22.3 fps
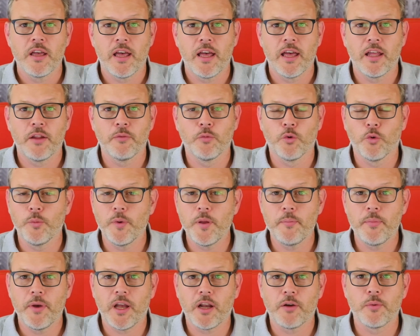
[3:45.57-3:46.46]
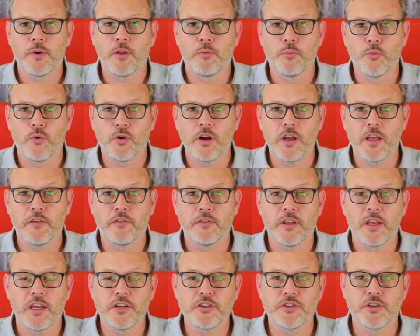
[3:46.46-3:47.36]
And we'll be back with more
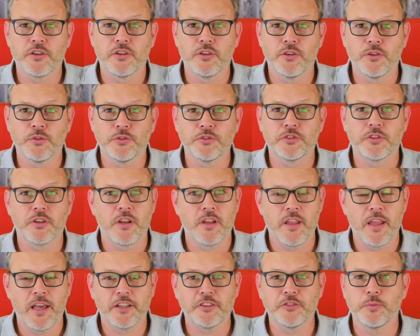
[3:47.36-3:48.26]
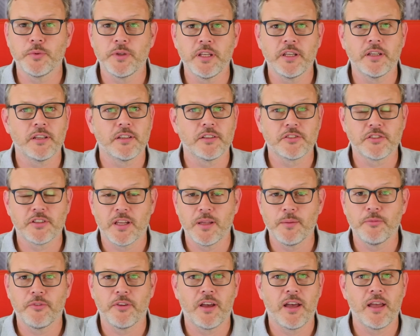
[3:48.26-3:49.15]
aviation news next week,
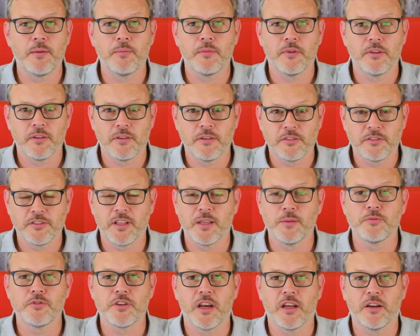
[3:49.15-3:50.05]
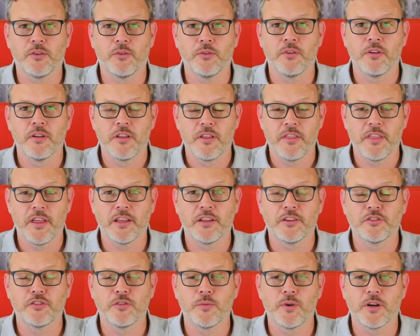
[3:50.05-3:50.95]
same time, same channel.
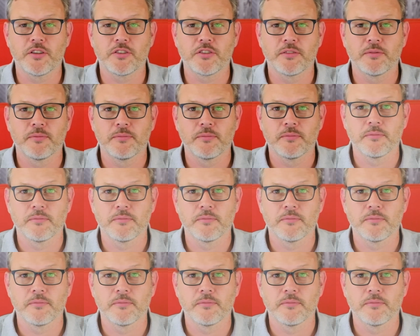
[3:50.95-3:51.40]
Thank you so much.